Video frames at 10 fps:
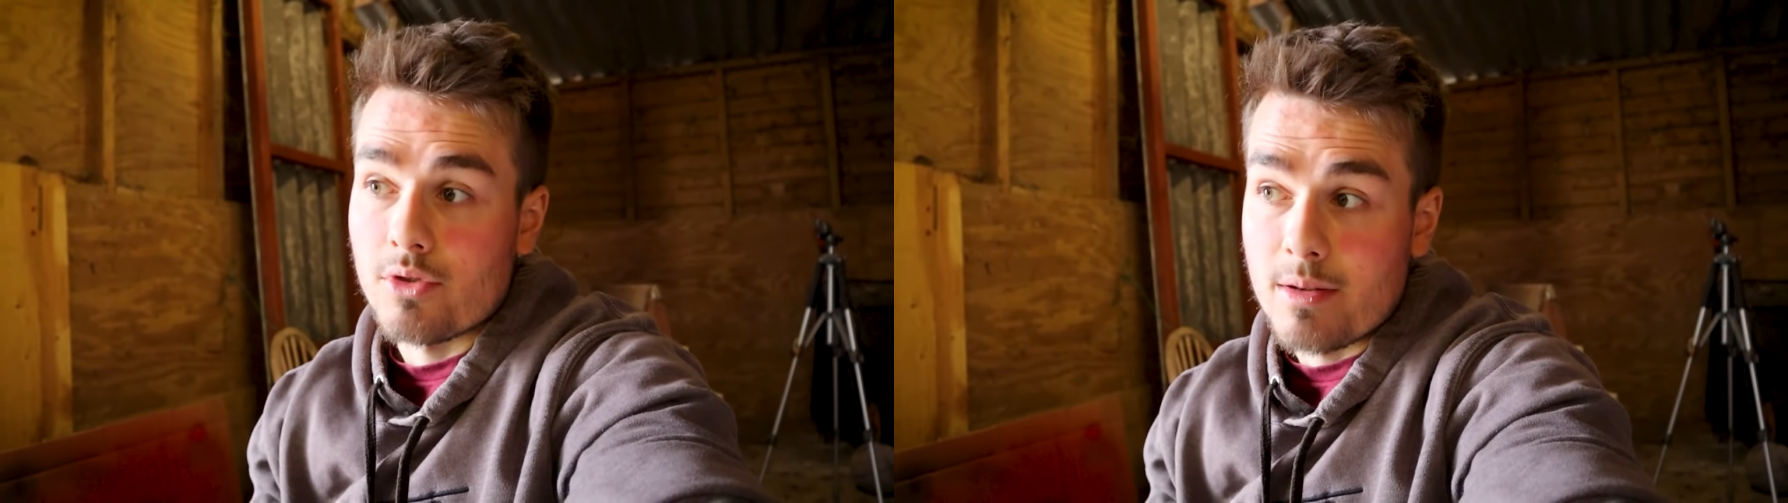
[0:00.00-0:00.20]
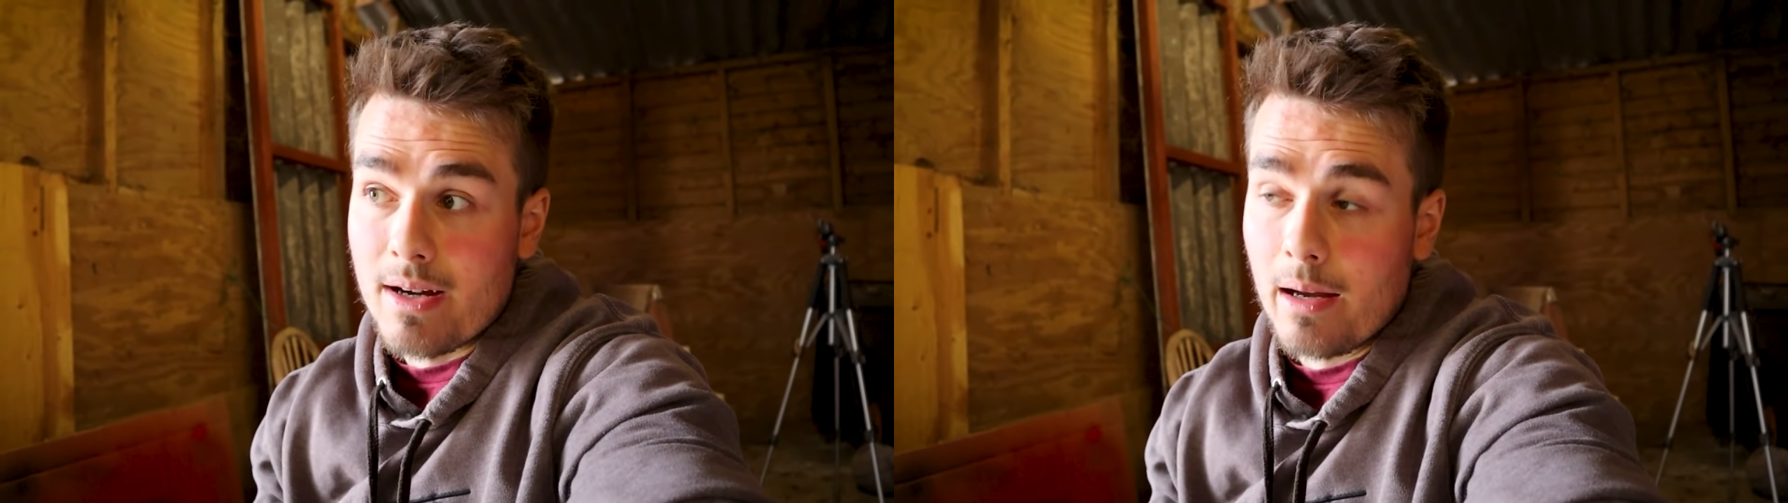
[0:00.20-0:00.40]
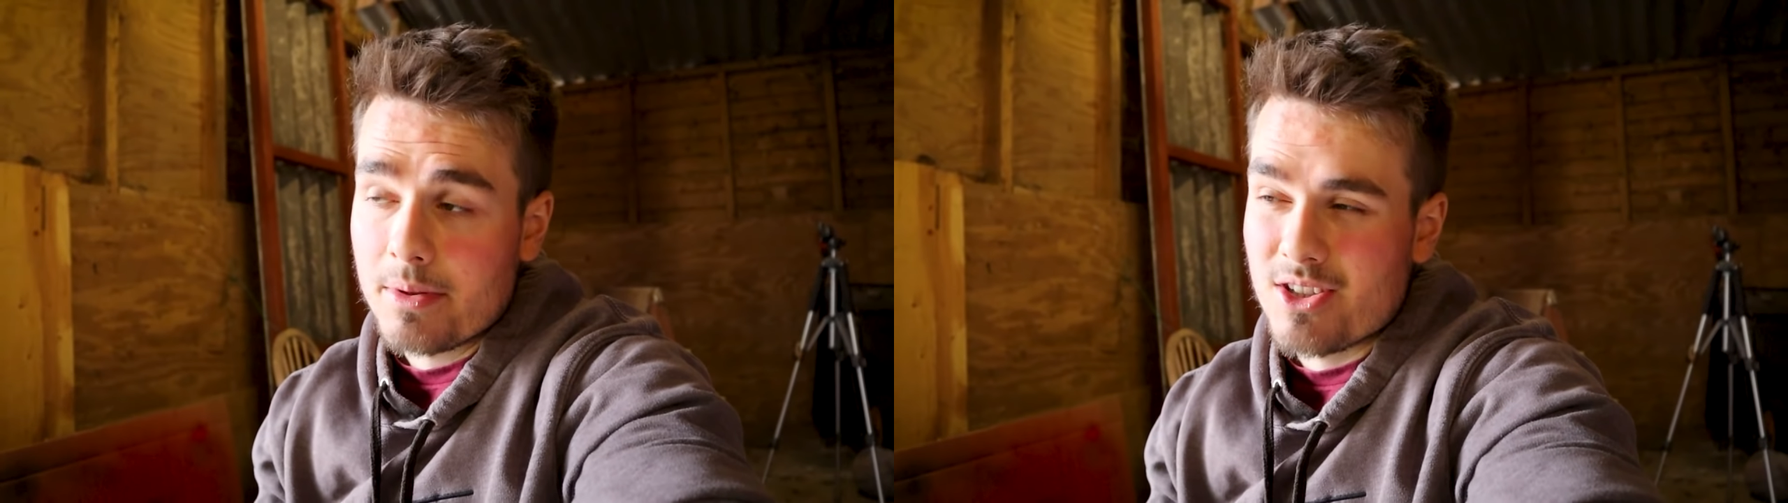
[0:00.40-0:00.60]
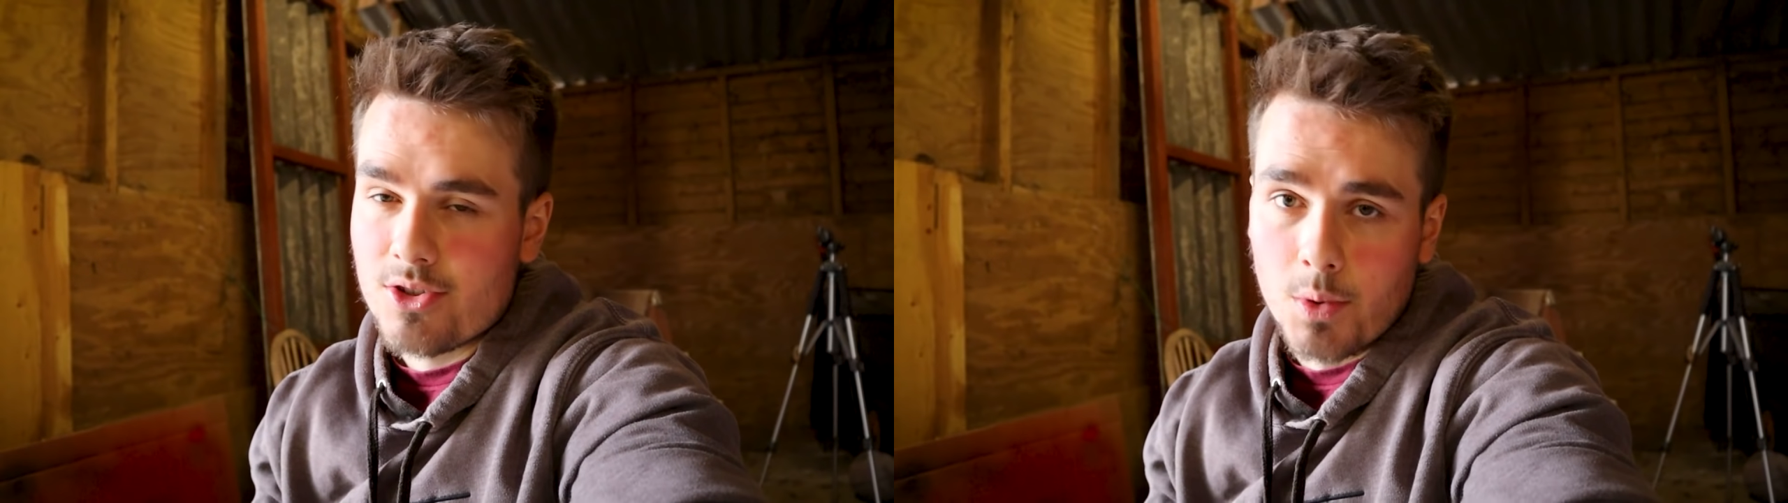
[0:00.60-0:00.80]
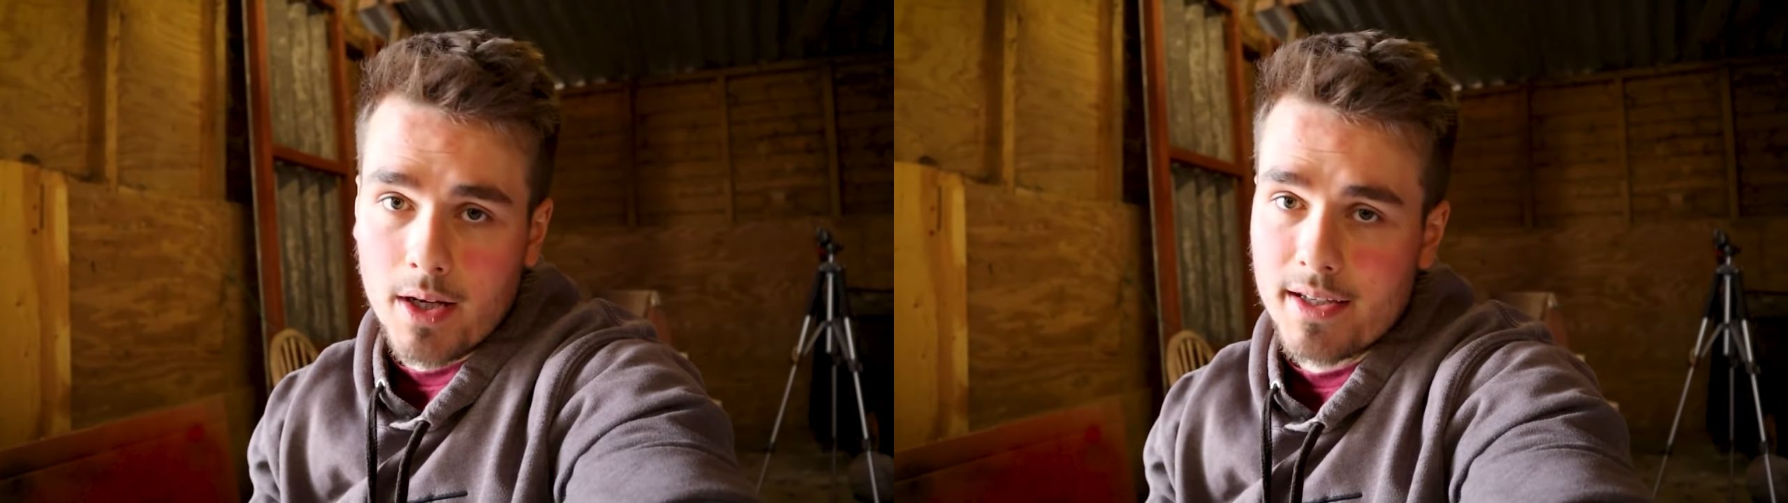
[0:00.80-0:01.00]
remapped
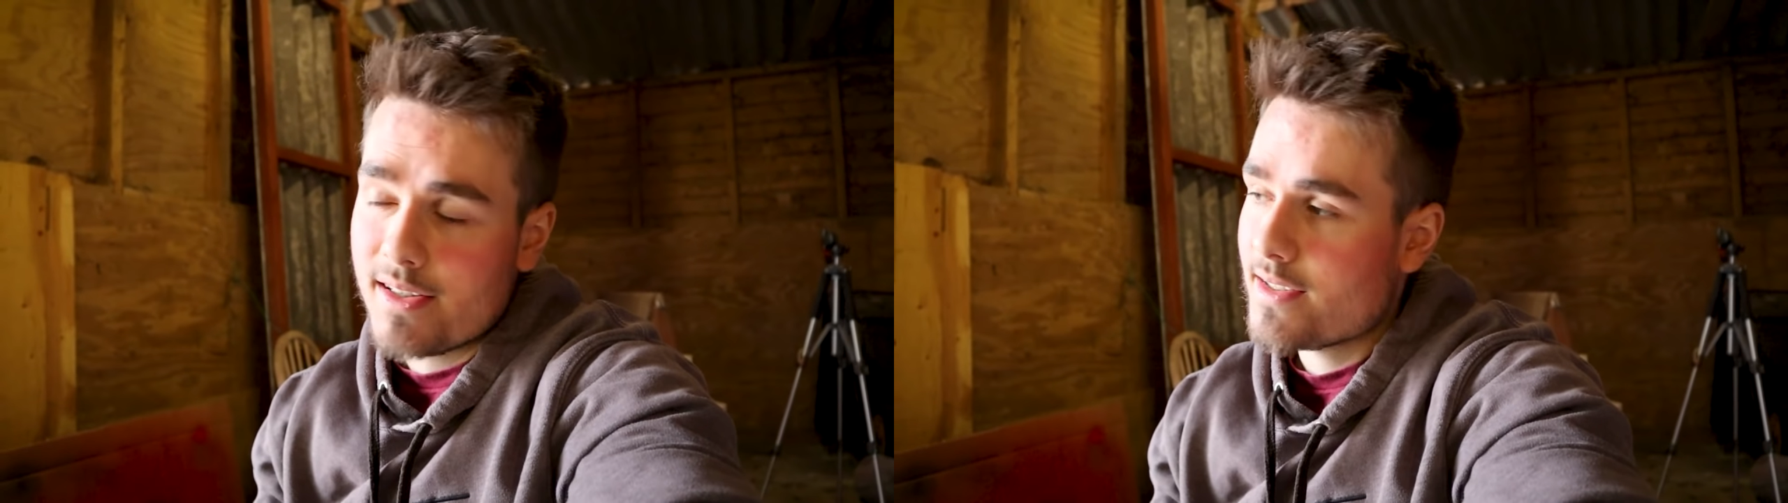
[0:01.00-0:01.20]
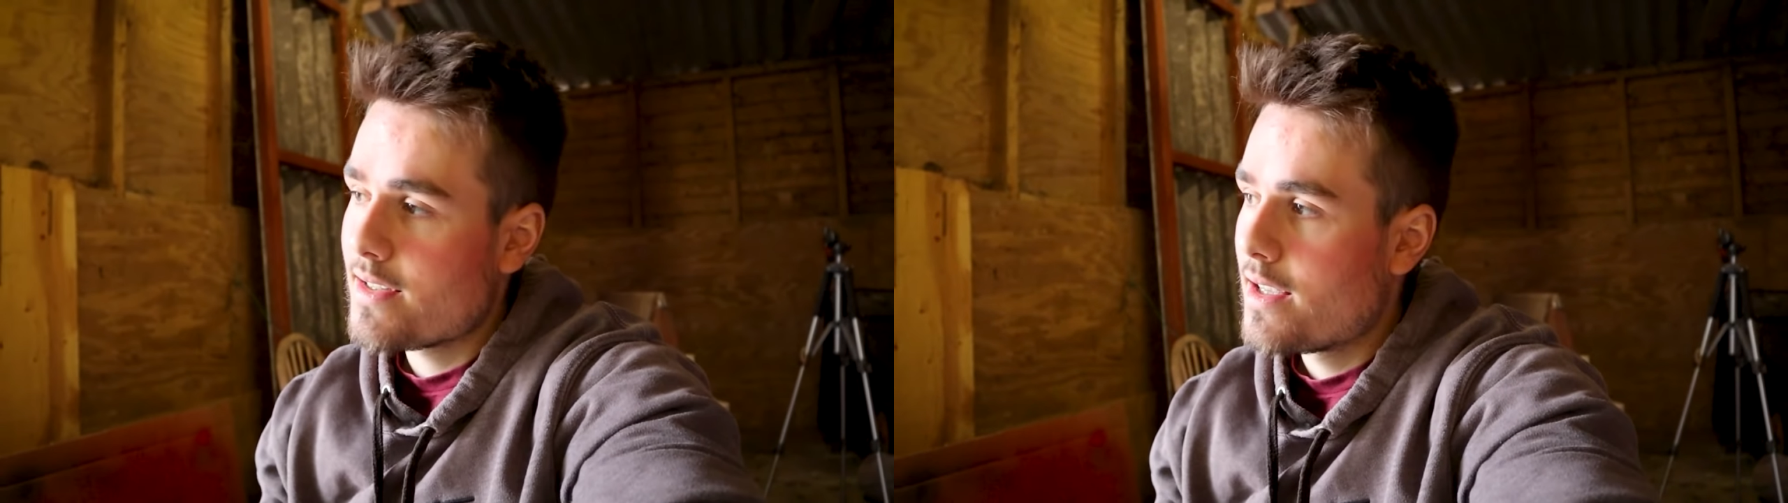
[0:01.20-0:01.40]
twice.